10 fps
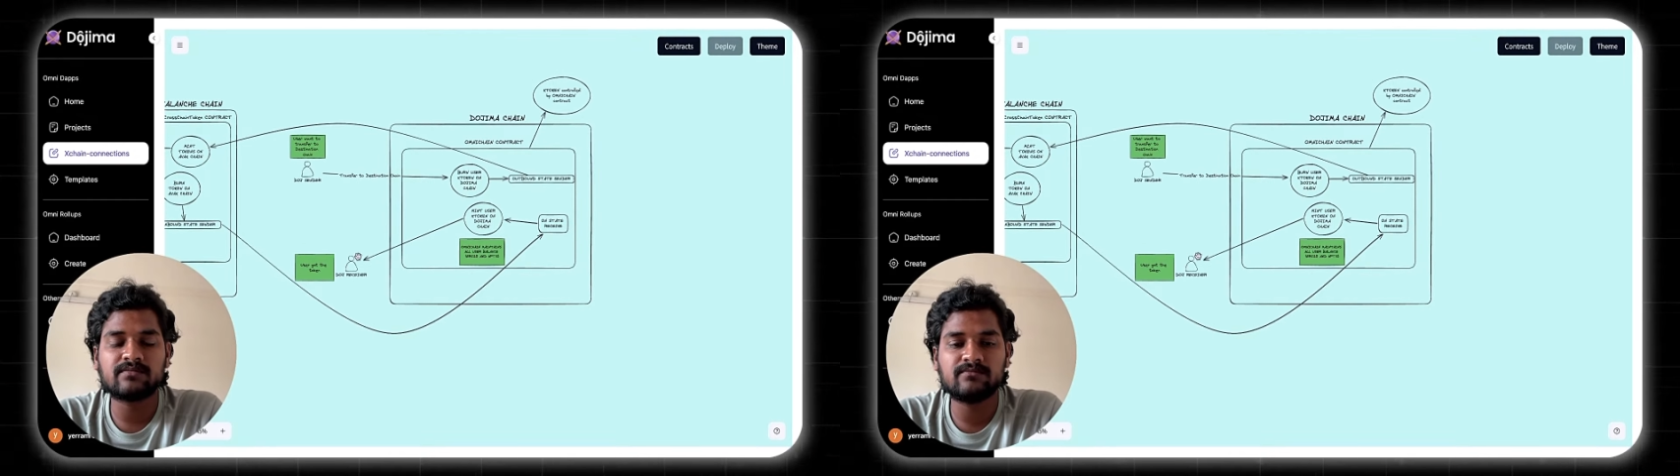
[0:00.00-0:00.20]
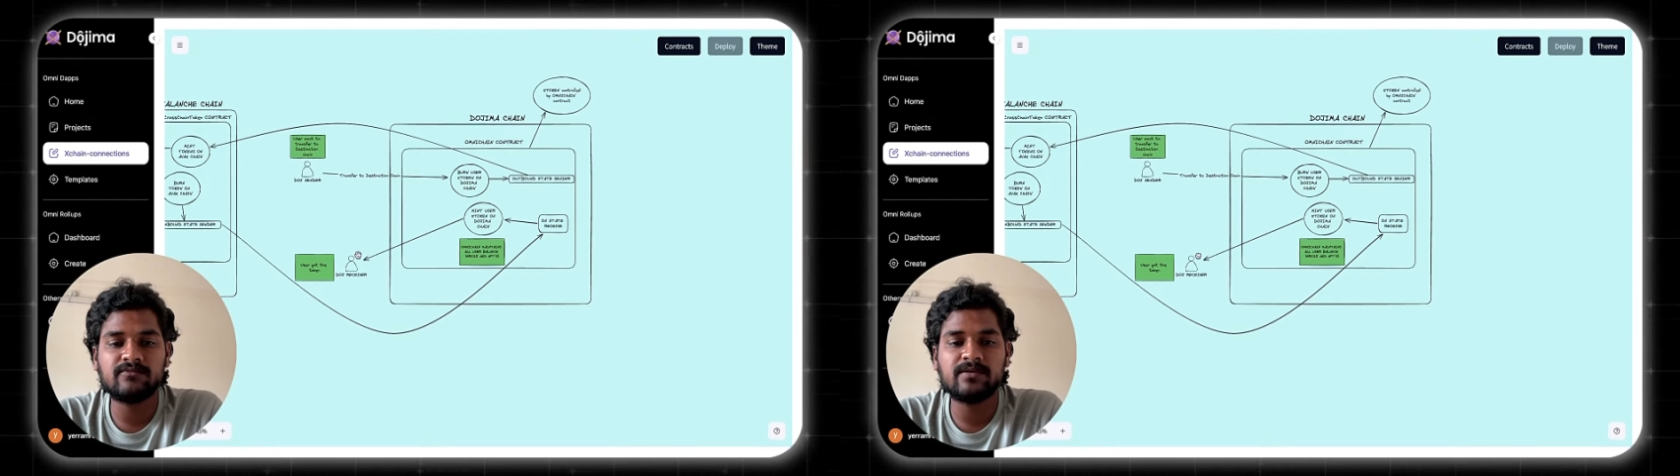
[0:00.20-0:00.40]

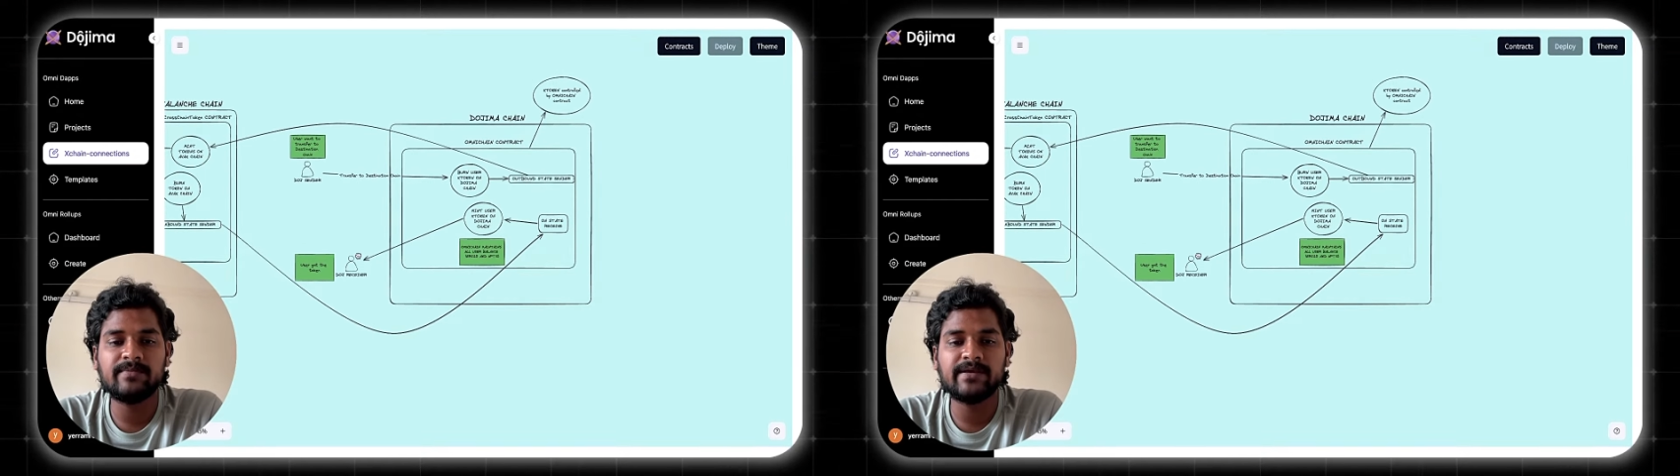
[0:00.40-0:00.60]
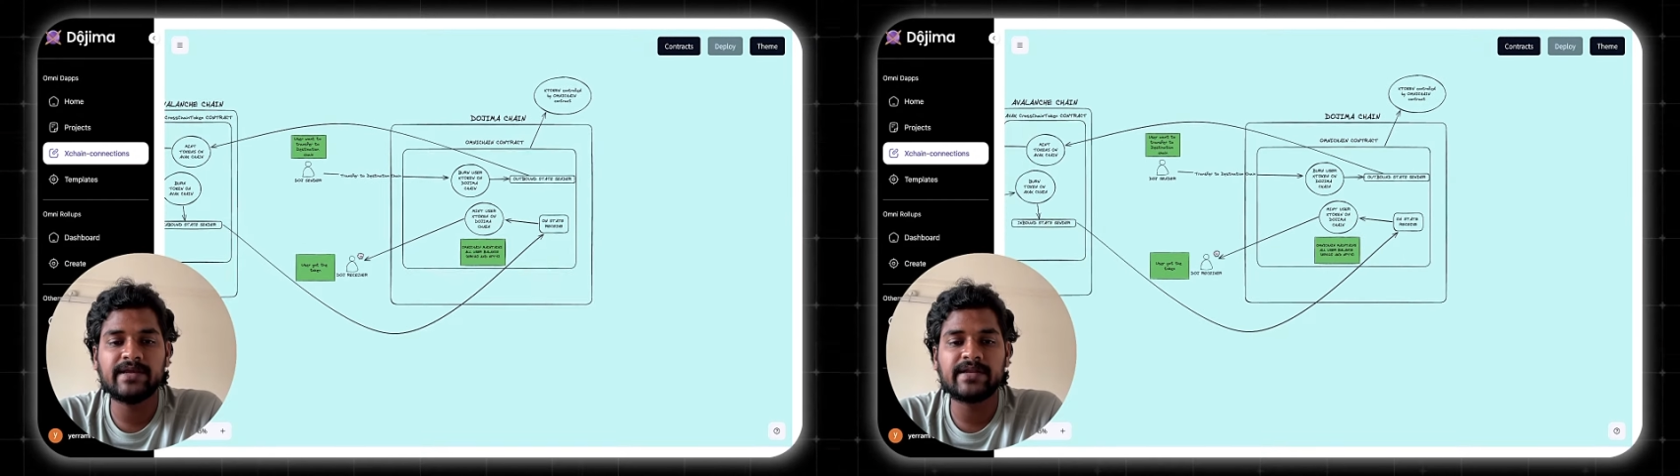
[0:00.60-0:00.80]
will
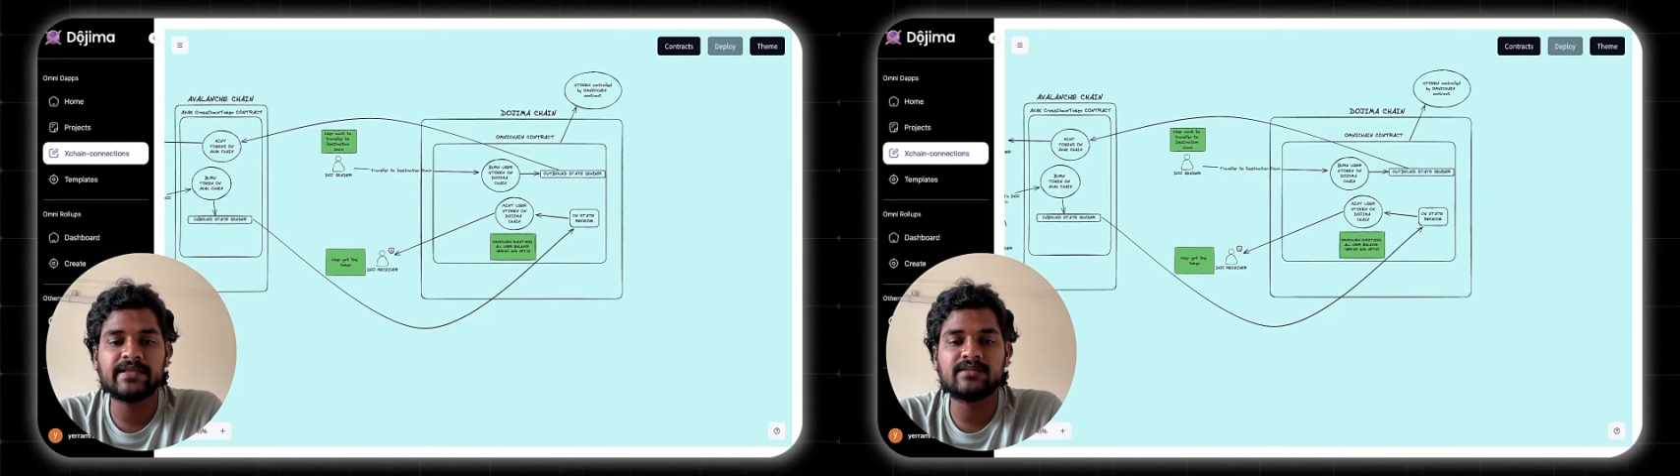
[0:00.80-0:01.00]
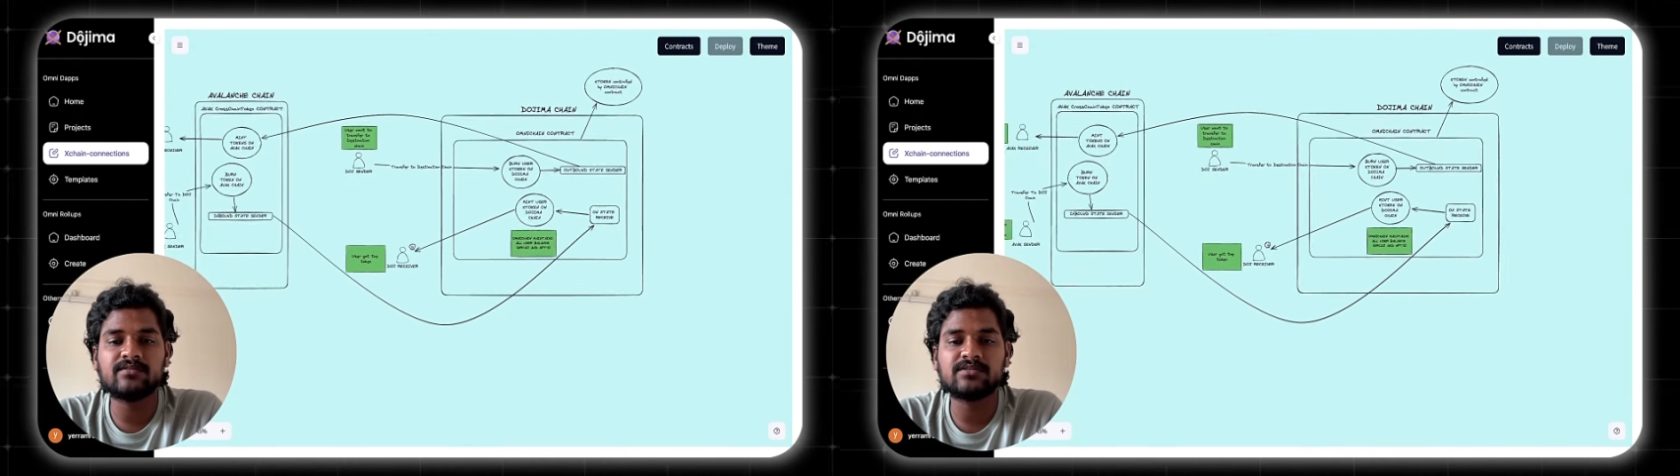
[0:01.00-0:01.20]
be
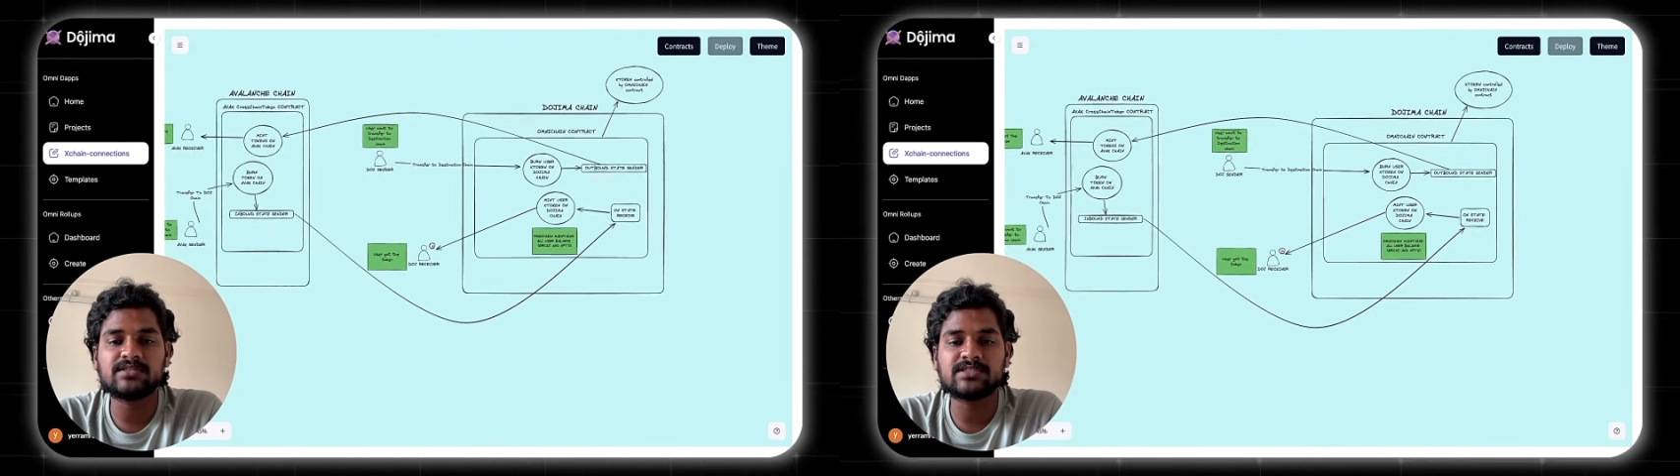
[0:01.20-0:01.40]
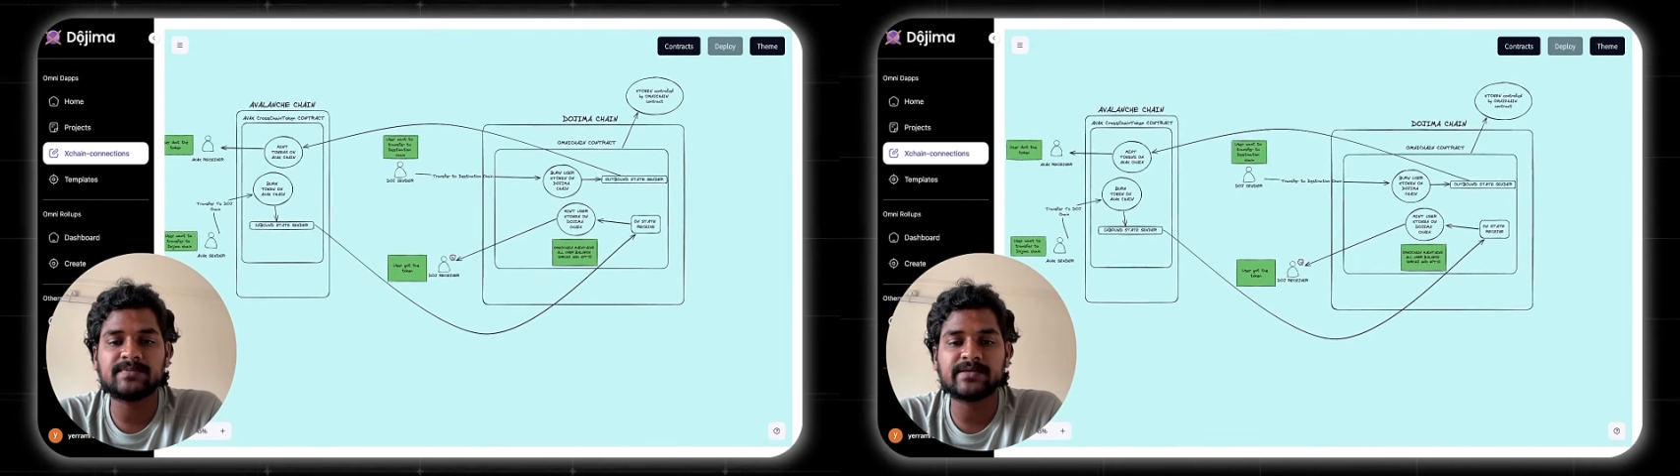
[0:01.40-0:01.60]
getting those
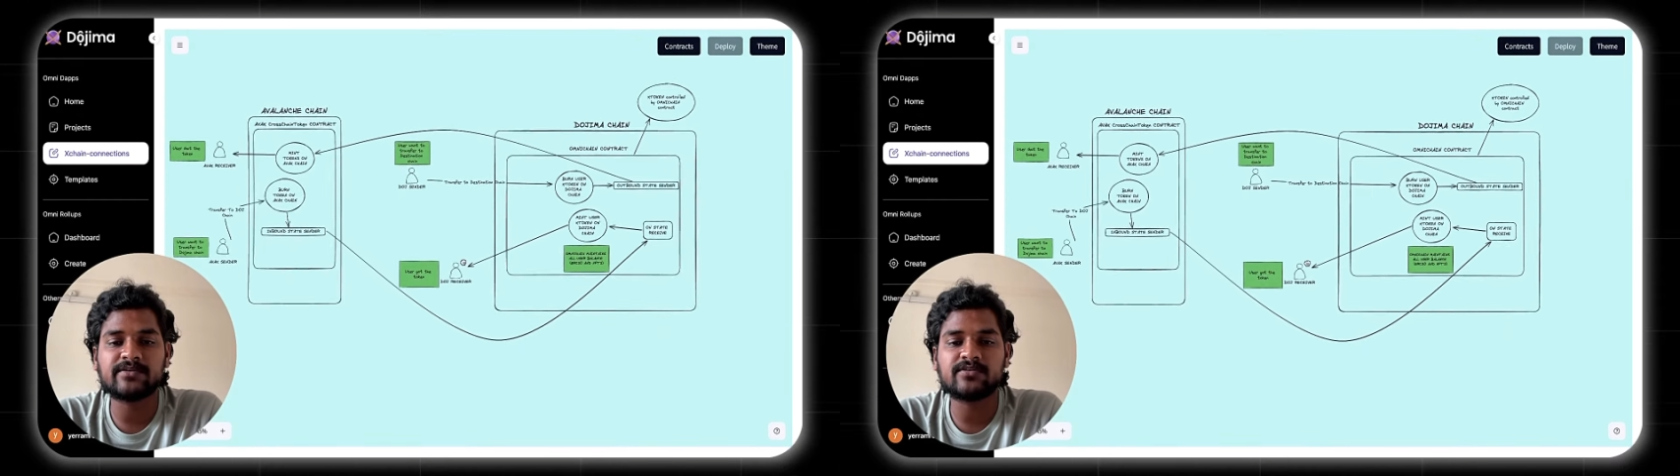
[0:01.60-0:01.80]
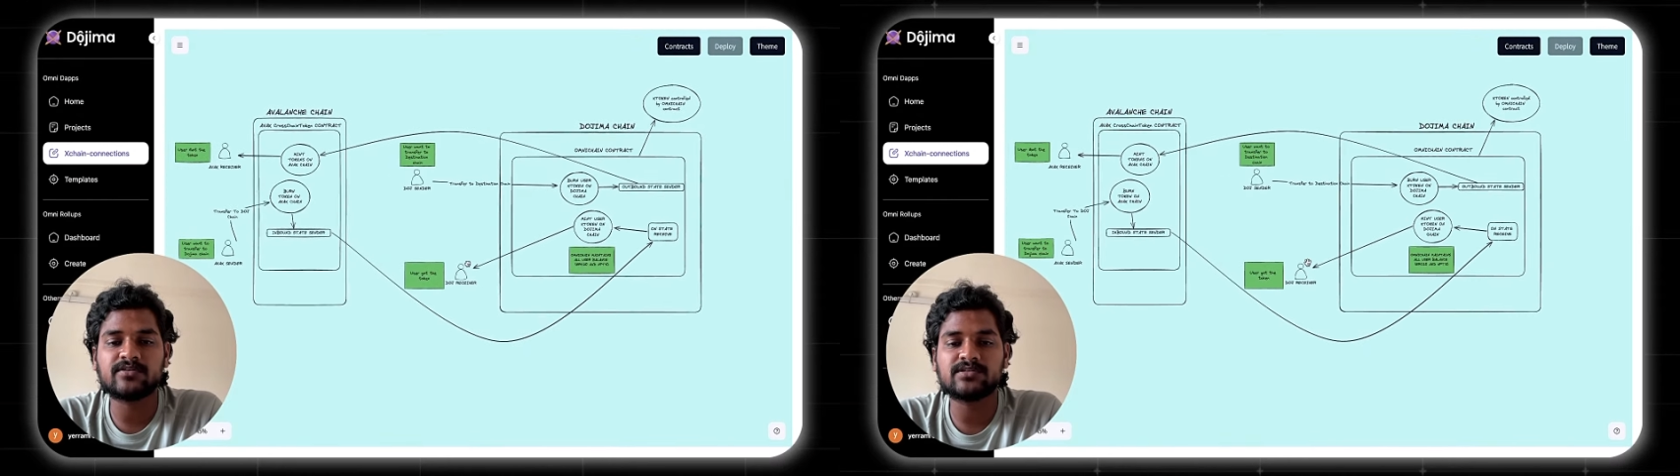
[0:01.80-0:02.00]
respective
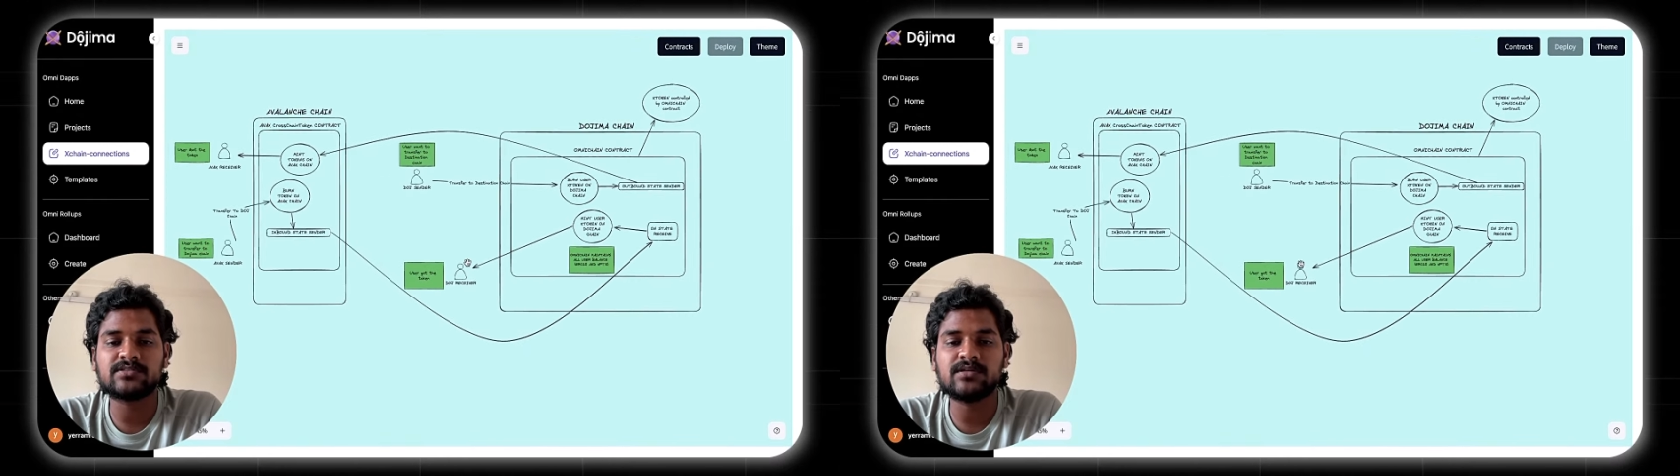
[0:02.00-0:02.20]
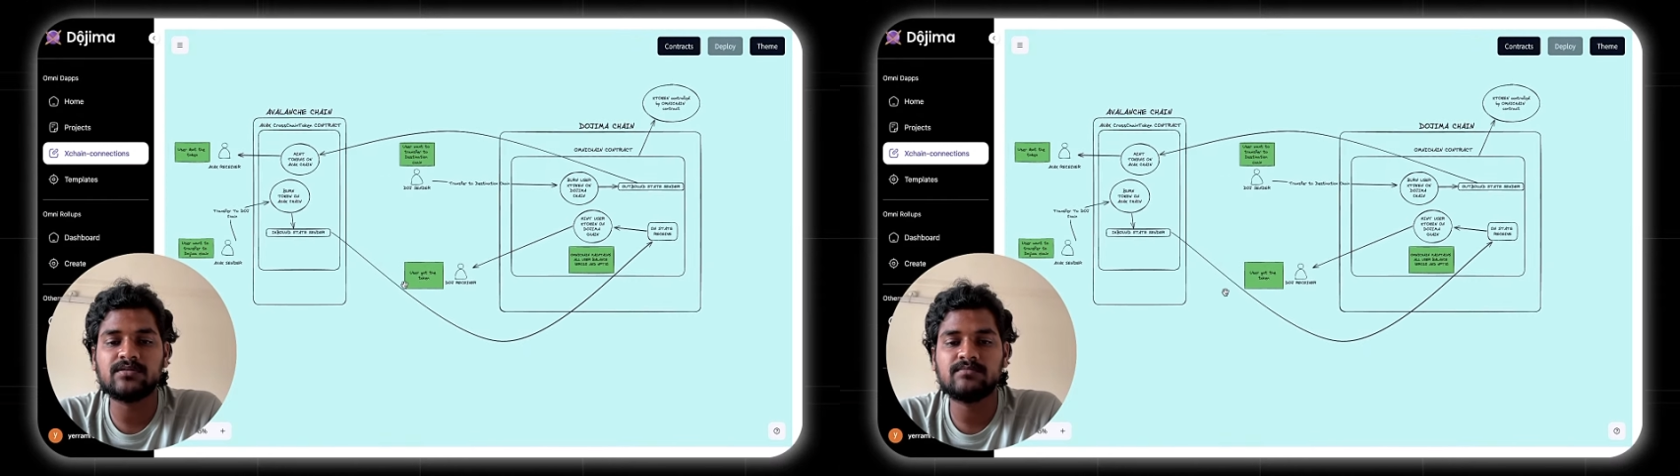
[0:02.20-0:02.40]
tokens on